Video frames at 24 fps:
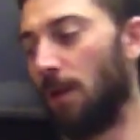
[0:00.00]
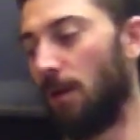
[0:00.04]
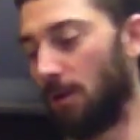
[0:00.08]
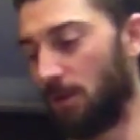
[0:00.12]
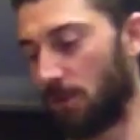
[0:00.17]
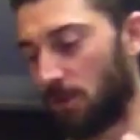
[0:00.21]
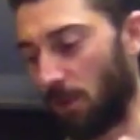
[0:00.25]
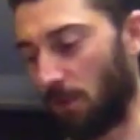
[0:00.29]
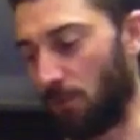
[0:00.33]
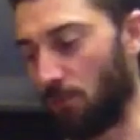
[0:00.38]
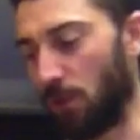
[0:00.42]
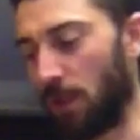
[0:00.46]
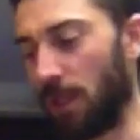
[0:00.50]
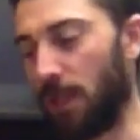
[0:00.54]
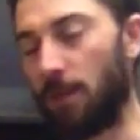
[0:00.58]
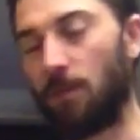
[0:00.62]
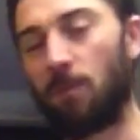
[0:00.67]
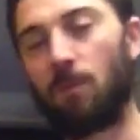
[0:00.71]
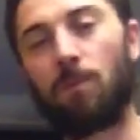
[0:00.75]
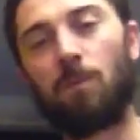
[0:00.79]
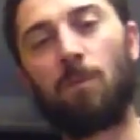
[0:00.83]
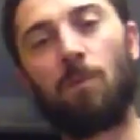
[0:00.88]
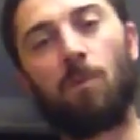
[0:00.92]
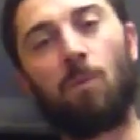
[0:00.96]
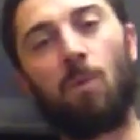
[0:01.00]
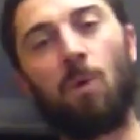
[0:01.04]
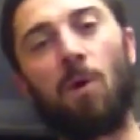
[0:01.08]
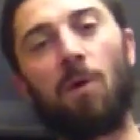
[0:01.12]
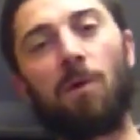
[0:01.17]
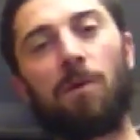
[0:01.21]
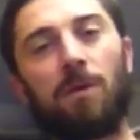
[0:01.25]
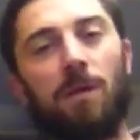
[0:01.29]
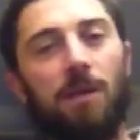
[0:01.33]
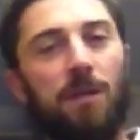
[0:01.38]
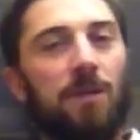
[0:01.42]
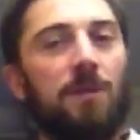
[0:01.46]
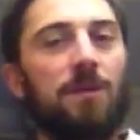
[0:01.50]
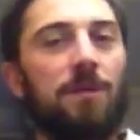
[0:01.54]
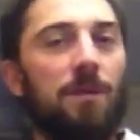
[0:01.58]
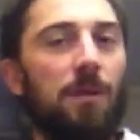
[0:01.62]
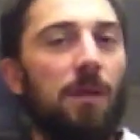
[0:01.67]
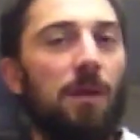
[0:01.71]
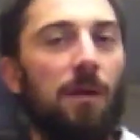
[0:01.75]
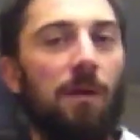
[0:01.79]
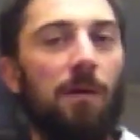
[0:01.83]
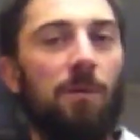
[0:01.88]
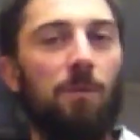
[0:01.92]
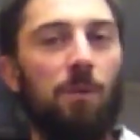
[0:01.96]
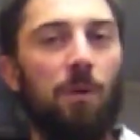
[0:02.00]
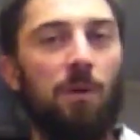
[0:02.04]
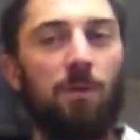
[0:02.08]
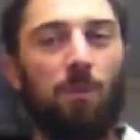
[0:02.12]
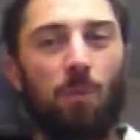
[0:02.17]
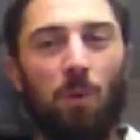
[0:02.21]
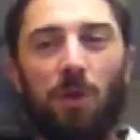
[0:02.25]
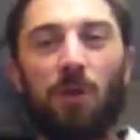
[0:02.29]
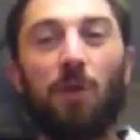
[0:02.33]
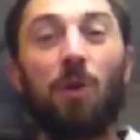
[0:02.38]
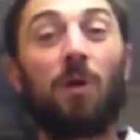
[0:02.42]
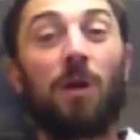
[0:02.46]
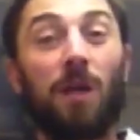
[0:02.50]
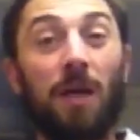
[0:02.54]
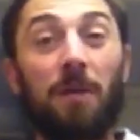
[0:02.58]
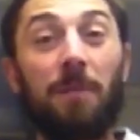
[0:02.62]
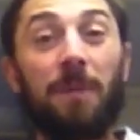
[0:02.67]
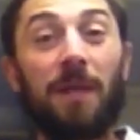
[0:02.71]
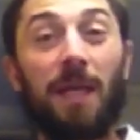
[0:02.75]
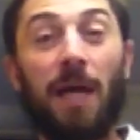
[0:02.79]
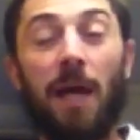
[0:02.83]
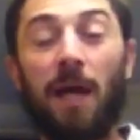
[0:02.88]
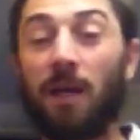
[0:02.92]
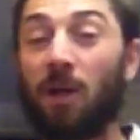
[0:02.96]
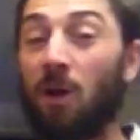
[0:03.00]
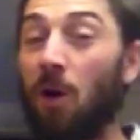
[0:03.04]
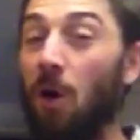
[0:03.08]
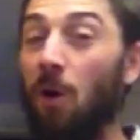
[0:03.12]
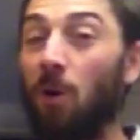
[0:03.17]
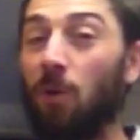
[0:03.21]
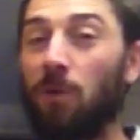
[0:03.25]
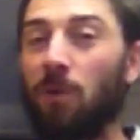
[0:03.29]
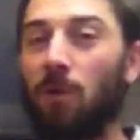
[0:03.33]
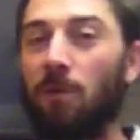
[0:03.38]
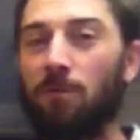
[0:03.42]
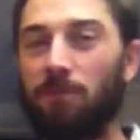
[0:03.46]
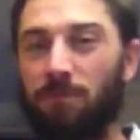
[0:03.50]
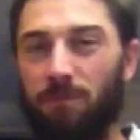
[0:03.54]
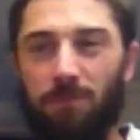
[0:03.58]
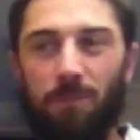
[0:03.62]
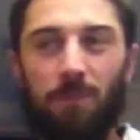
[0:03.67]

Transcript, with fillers: So really, what is you know what what you're going to be getting hold of